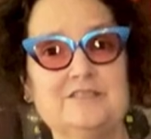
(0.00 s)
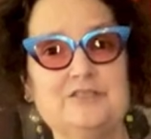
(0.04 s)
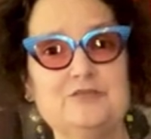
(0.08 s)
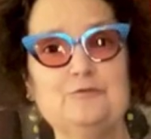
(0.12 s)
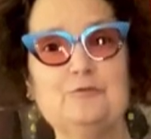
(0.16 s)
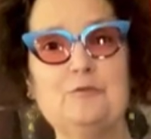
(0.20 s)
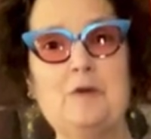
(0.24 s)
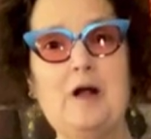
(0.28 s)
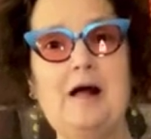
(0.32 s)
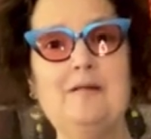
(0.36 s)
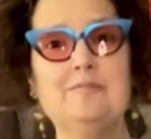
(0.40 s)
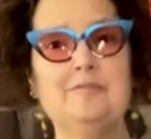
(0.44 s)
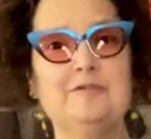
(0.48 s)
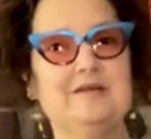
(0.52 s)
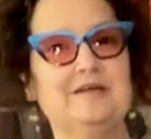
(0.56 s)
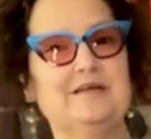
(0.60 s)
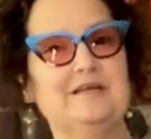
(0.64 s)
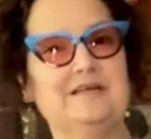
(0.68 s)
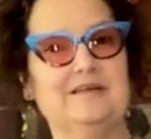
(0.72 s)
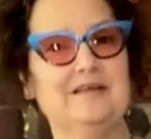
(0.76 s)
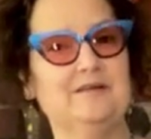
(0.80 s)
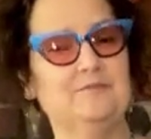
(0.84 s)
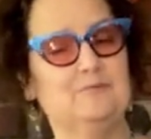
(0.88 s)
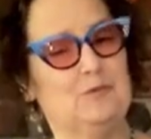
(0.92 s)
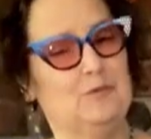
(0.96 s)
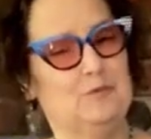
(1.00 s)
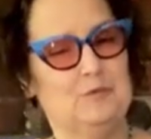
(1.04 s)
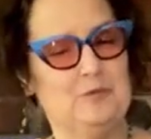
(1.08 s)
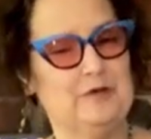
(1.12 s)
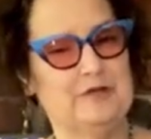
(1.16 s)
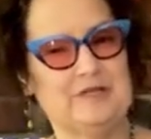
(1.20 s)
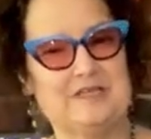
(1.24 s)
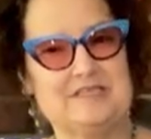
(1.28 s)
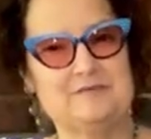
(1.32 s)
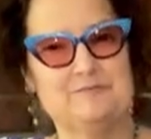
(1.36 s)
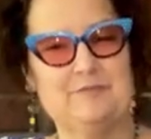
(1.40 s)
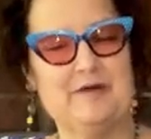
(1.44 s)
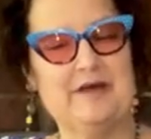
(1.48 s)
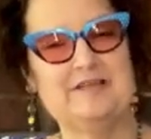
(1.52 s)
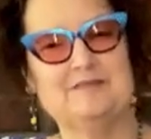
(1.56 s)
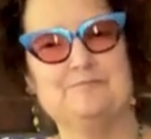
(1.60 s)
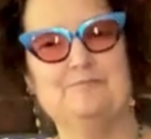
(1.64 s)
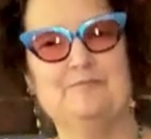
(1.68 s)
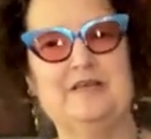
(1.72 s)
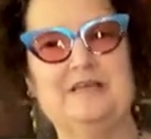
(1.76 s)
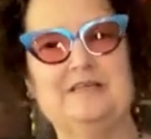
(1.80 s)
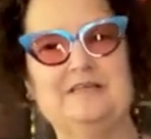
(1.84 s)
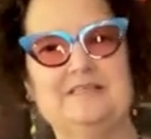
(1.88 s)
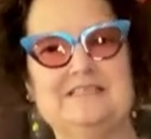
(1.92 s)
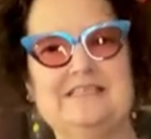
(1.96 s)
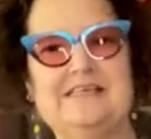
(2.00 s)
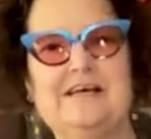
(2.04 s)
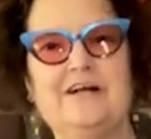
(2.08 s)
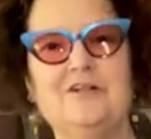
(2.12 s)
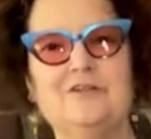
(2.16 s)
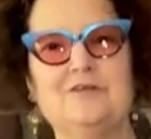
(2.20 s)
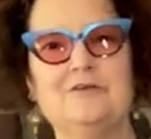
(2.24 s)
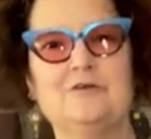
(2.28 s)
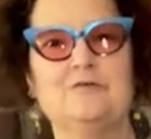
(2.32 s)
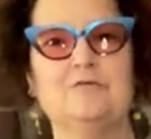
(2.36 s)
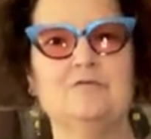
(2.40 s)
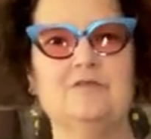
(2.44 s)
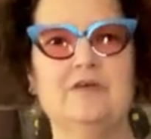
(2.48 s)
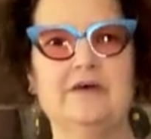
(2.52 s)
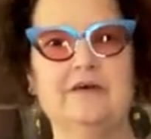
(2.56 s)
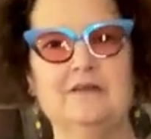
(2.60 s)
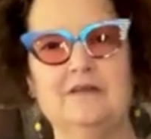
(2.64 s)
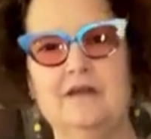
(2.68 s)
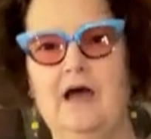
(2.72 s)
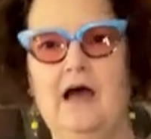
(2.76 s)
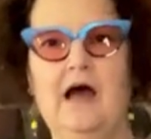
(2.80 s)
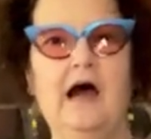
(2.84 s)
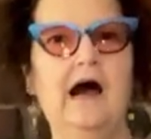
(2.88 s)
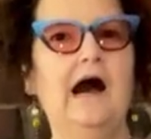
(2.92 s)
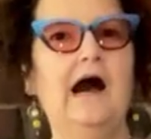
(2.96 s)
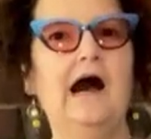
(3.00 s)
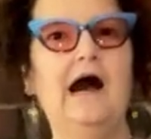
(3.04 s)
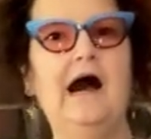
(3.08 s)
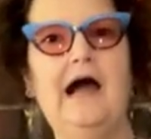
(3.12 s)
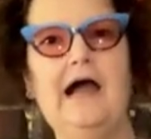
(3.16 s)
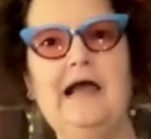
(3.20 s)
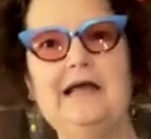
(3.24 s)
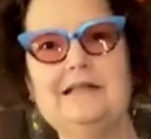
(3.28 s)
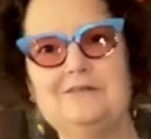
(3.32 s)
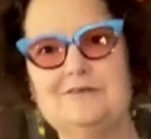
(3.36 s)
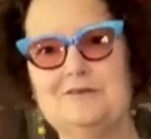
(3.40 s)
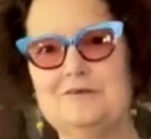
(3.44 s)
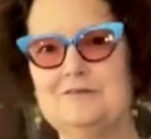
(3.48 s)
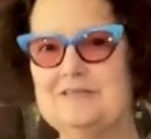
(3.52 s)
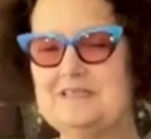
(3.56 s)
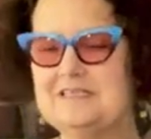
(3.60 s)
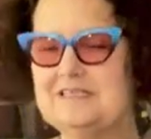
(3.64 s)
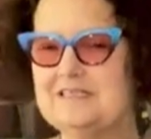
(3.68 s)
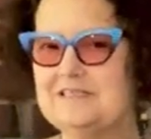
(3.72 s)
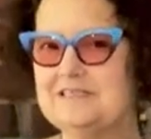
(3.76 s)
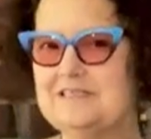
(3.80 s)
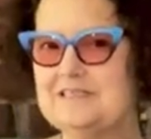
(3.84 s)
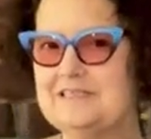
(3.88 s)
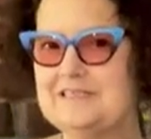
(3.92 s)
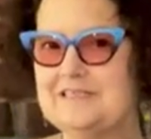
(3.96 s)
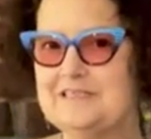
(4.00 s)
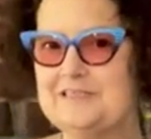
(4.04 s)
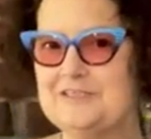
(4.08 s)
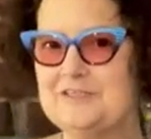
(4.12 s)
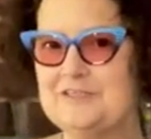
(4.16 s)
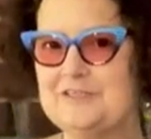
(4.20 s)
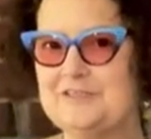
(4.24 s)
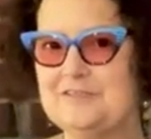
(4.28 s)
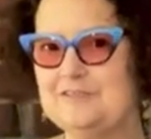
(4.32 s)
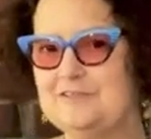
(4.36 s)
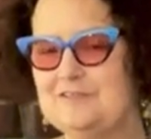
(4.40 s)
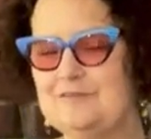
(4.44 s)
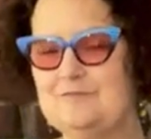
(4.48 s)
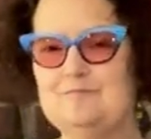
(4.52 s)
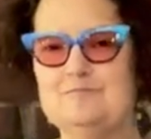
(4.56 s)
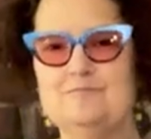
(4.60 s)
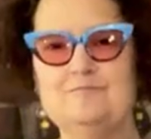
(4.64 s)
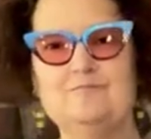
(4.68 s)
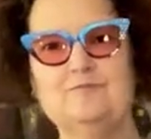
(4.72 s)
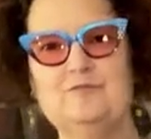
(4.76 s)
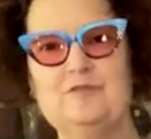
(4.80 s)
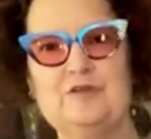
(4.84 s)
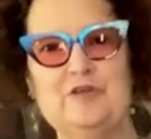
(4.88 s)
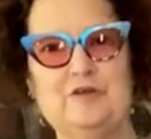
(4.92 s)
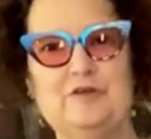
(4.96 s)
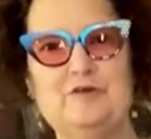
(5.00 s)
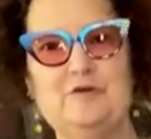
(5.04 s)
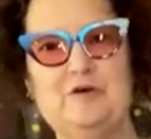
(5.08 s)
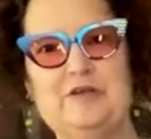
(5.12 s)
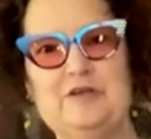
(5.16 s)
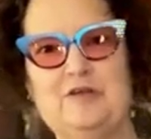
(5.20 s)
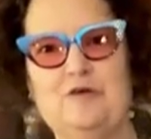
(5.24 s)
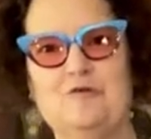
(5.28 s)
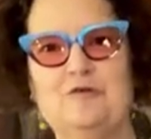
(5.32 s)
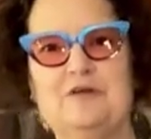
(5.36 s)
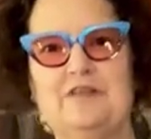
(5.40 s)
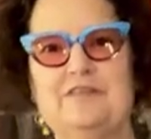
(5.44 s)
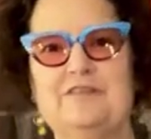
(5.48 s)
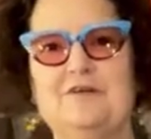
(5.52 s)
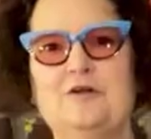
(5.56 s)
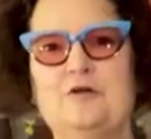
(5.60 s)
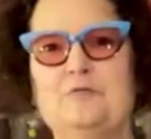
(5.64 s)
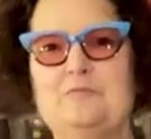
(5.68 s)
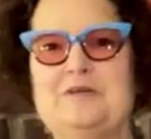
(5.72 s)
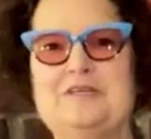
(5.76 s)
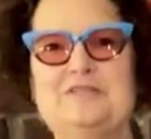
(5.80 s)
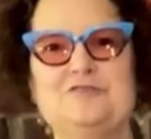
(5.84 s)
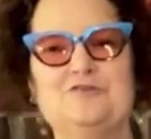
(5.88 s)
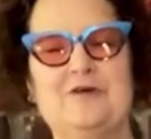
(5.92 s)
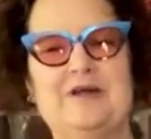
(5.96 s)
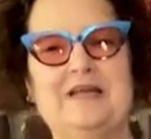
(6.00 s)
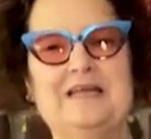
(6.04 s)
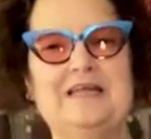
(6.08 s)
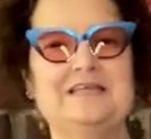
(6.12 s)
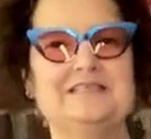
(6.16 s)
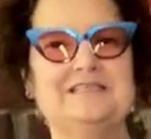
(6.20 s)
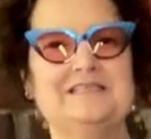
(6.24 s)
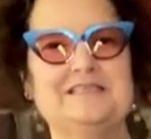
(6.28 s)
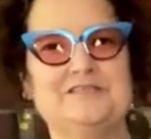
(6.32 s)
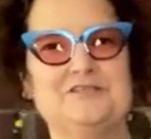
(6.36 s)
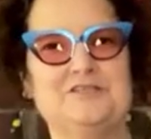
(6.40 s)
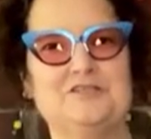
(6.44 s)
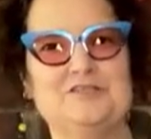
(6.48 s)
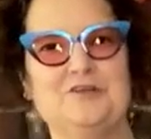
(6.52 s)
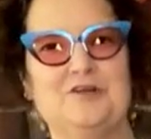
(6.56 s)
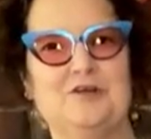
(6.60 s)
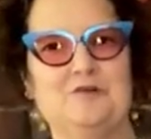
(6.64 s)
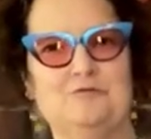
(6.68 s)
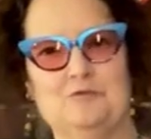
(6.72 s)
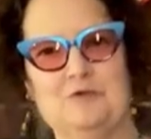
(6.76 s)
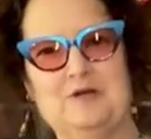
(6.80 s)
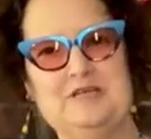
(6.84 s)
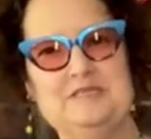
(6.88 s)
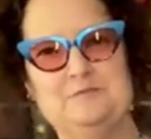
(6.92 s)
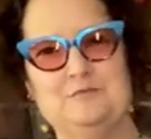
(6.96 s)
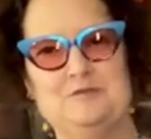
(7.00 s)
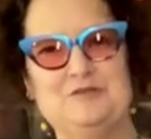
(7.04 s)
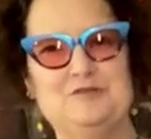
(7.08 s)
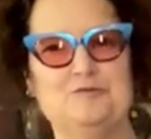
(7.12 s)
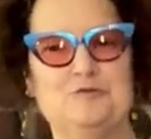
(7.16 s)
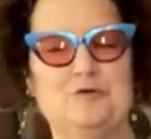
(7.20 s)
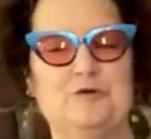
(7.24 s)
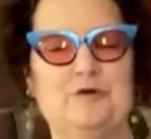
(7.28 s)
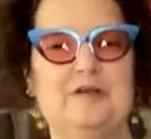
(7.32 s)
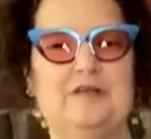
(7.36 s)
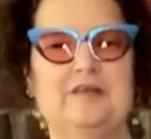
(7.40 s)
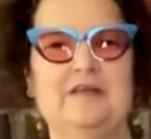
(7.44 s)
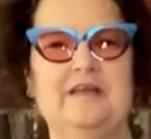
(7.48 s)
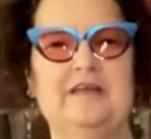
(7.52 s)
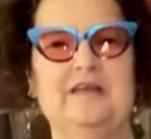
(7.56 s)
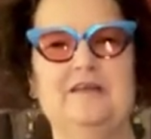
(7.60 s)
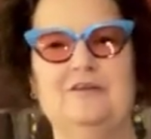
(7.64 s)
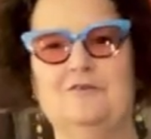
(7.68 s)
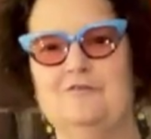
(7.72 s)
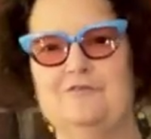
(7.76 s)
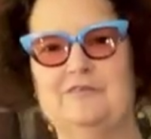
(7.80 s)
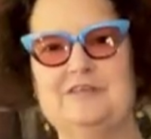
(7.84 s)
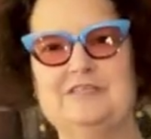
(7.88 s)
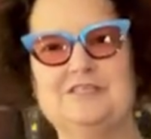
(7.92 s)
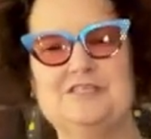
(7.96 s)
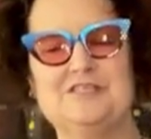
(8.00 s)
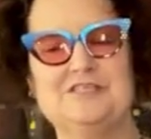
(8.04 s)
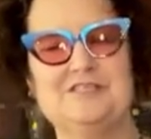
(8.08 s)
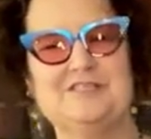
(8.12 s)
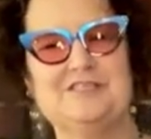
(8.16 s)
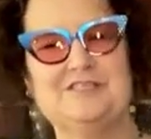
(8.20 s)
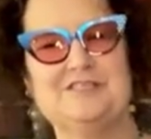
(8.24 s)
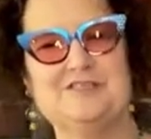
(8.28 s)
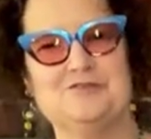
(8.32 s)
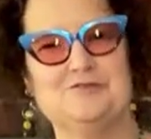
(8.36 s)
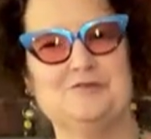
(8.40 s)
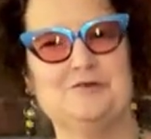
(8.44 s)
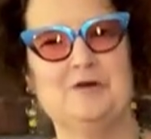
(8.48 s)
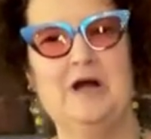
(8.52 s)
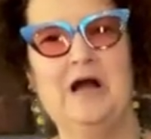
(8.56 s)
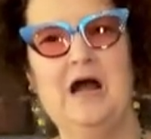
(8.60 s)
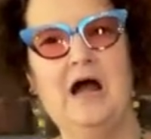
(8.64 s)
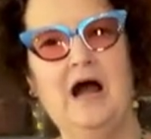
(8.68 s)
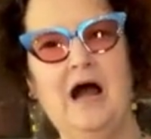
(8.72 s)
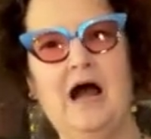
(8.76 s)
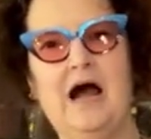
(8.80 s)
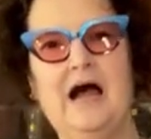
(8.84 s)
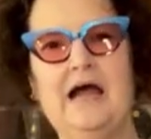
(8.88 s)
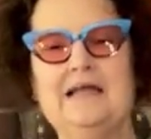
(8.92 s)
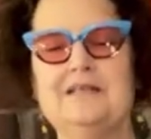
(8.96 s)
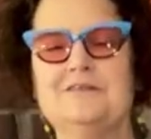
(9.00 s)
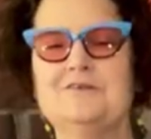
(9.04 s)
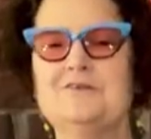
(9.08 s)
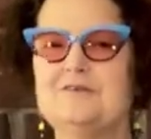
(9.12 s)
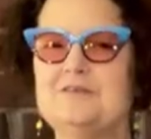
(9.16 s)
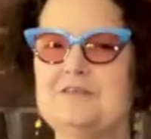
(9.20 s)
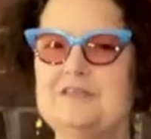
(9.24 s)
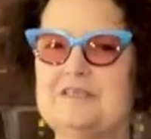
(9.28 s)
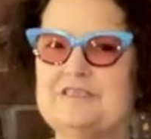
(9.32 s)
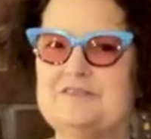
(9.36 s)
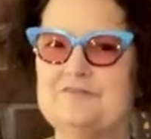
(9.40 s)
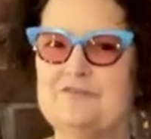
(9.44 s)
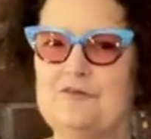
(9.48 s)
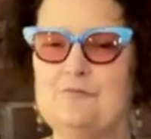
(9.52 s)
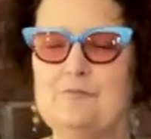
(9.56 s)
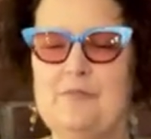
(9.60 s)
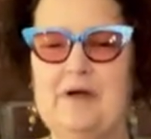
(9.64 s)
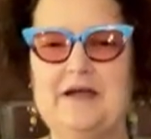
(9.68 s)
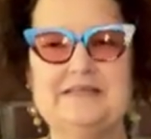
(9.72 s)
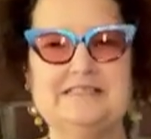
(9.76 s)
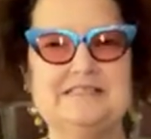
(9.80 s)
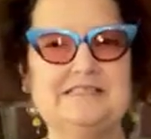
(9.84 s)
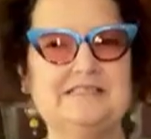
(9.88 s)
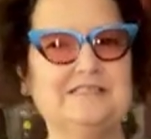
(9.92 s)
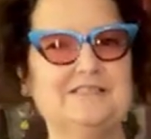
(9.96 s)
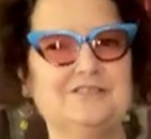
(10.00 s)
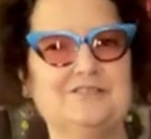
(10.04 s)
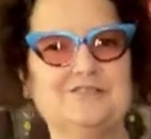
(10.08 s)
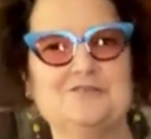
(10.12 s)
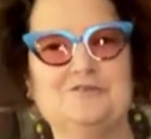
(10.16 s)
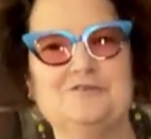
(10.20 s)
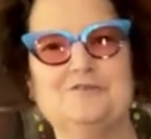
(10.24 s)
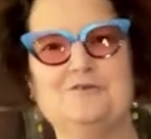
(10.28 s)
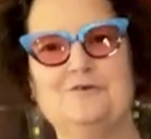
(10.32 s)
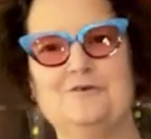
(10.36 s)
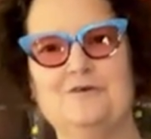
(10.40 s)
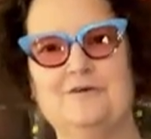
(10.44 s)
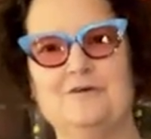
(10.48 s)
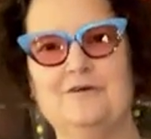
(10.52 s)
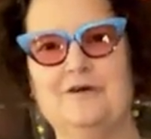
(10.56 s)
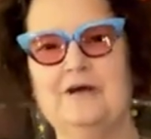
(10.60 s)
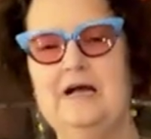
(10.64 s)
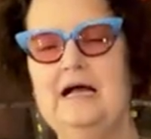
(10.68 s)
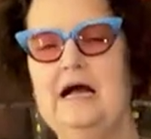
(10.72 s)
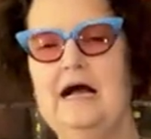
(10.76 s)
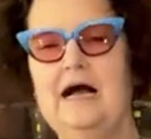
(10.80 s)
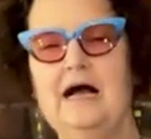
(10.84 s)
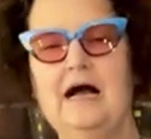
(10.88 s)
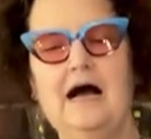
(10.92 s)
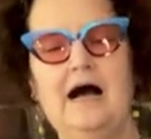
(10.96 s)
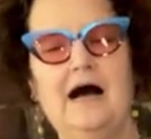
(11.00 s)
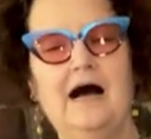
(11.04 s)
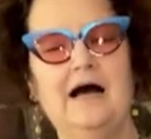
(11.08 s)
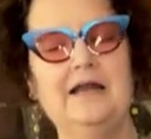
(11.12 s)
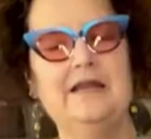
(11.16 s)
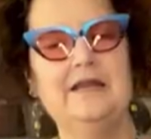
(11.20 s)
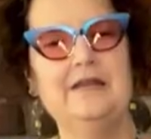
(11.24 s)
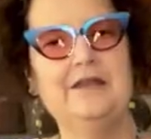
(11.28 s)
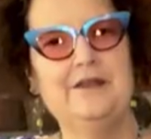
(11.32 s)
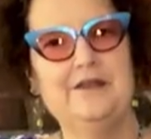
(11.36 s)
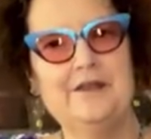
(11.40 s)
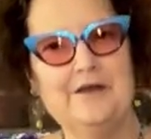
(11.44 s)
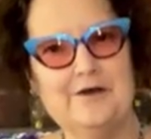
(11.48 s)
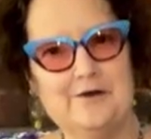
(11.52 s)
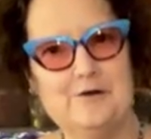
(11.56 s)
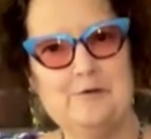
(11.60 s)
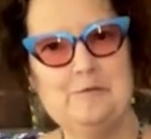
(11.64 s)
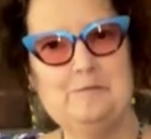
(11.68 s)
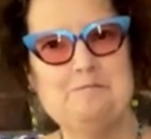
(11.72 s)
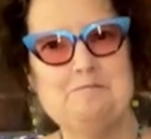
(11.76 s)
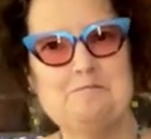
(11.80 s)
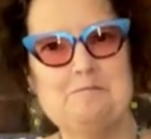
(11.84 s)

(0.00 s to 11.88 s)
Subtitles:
you probably would expect me to tell you that I learned this in a session, a yoga therapy training session on respiratory interventions, or I learned this from my teacher. No,